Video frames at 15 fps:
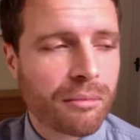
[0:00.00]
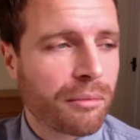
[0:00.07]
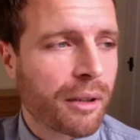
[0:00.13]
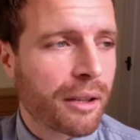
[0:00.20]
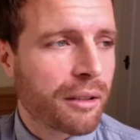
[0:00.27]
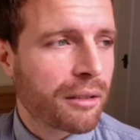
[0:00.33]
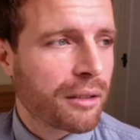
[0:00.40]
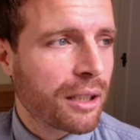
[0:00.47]

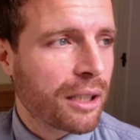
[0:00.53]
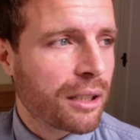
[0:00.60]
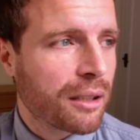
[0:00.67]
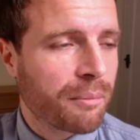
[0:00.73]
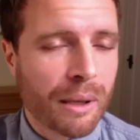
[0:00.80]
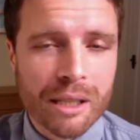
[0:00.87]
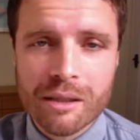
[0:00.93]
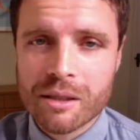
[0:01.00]
whether they're the
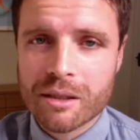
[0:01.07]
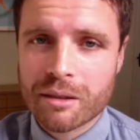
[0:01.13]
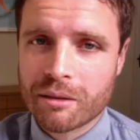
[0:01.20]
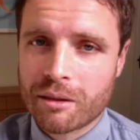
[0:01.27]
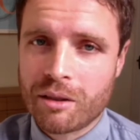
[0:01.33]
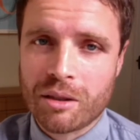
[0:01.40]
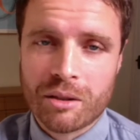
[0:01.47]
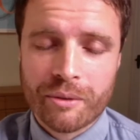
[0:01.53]
best
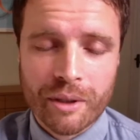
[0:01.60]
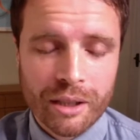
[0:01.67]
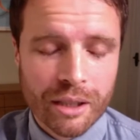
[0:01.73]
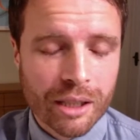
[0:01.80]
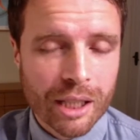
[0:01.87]
Castlevania